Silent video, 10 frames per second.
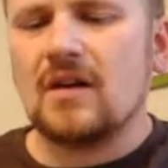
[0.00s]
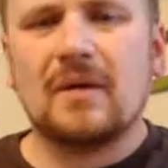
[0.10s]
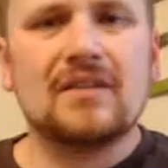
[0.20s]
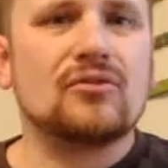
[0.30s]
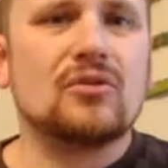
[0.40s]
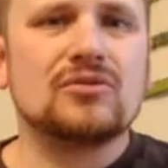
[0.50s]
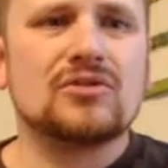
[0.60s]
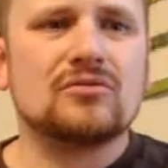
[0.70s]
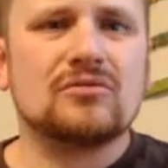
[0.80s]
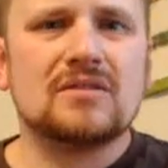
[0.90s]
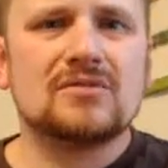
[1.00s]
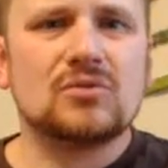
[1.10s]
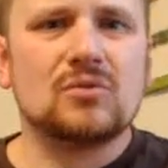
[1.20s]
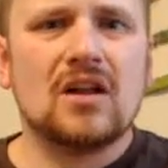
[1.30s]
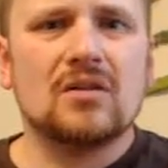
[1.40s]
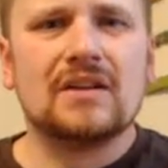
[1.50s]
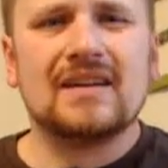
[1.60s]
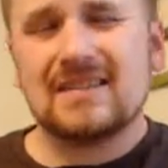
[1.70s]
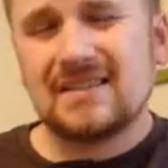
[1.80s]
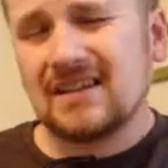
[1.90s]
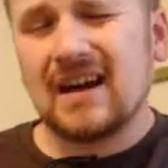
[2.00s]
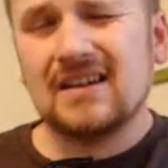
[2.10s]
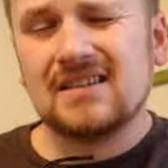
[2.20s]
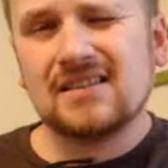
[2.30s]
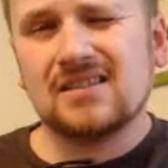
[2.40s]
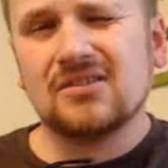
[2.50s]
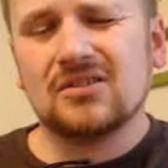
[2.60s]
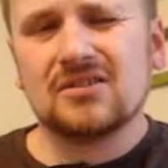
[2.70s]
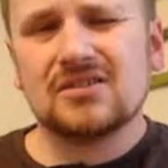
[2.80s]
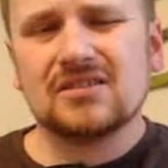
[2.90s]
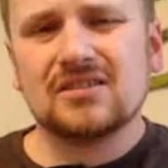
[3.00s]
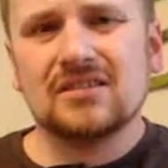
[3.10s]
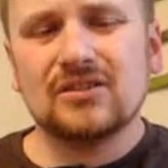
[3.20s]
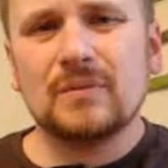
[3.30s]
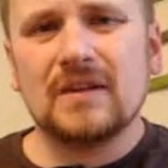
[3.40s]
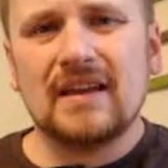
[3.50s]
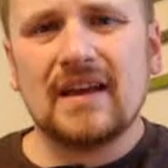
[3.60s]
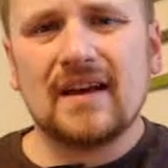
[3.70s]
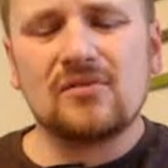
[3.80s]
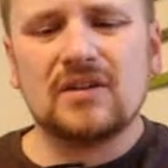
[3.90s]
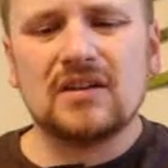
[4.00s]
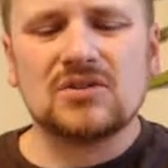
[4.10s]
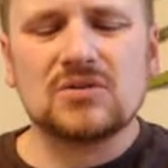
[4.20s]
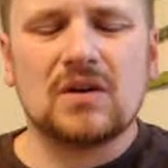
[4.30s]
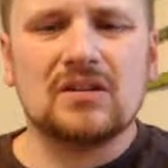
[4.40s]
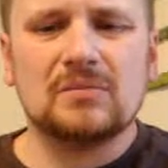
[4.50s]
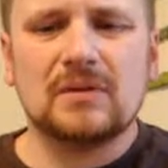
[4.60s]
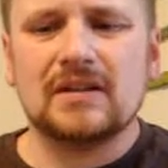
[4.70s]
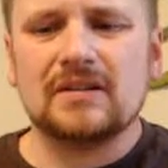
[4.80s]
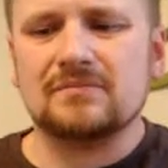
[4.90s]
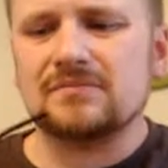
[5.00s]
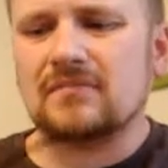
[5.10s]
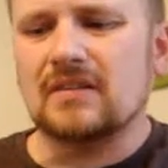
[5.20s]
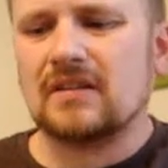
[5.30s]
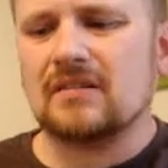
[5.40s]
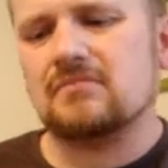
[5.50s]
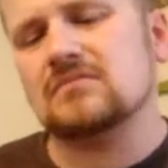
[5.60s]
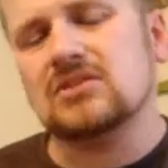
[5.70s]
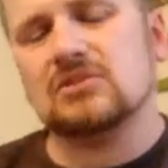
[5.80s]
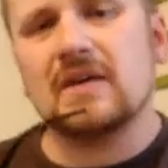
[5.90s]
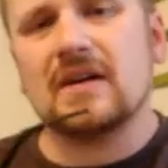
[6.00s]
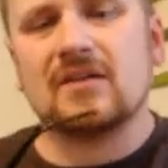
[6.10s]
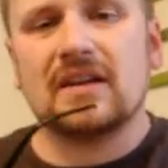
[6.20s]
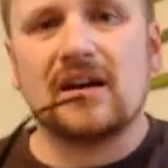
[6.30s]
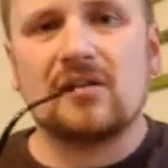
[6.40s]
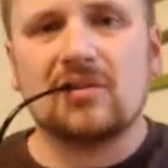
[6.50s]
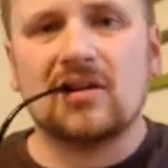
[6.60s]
and my throat was hurt when I was swallowing. It kind of still hurts a little bit now when I swallow, but it's better now.